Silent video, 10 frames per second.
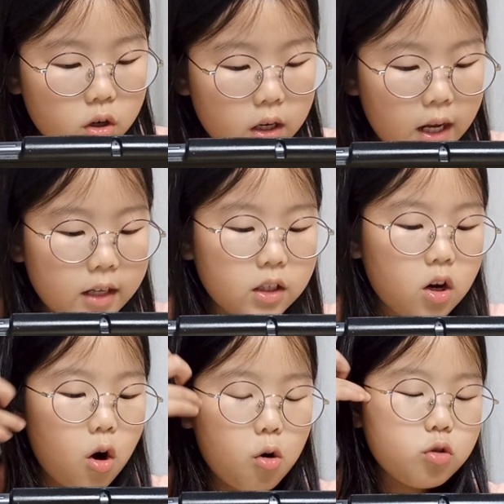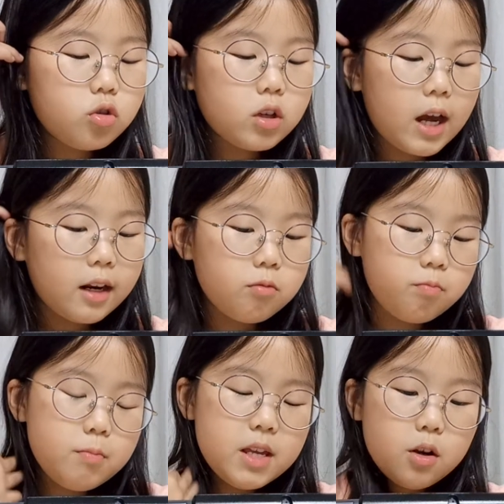can go get
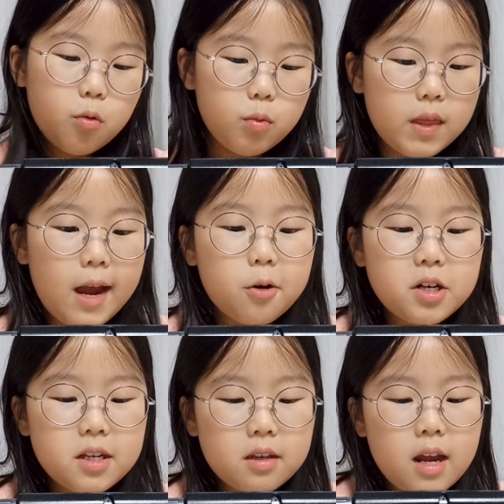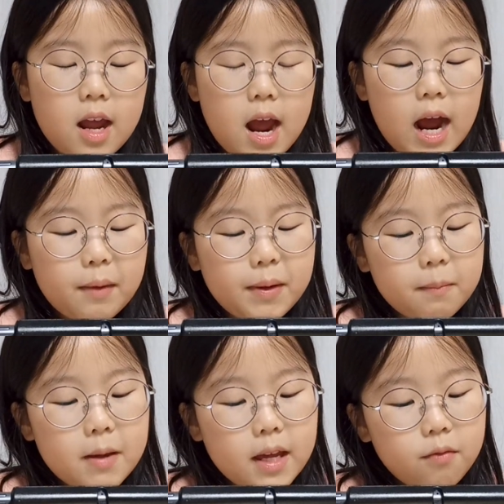meal without having
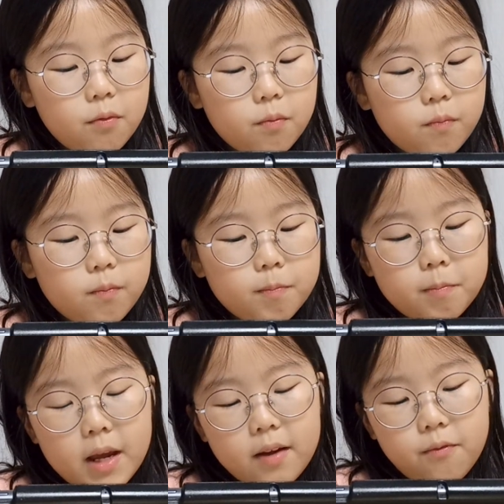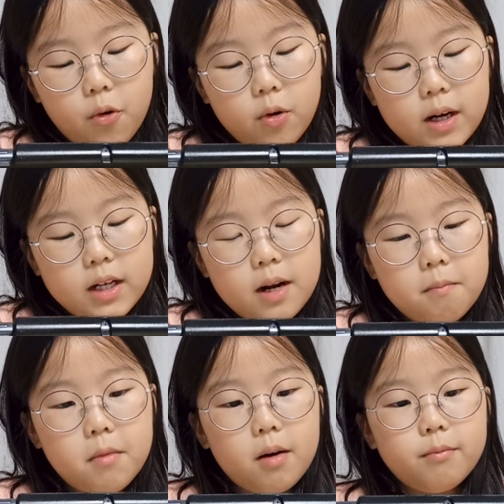pay for it,
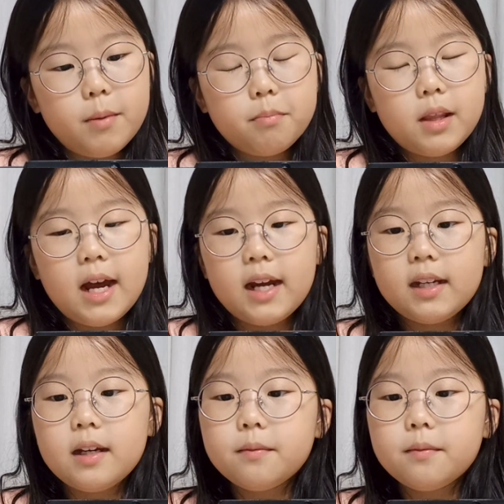Mom replied.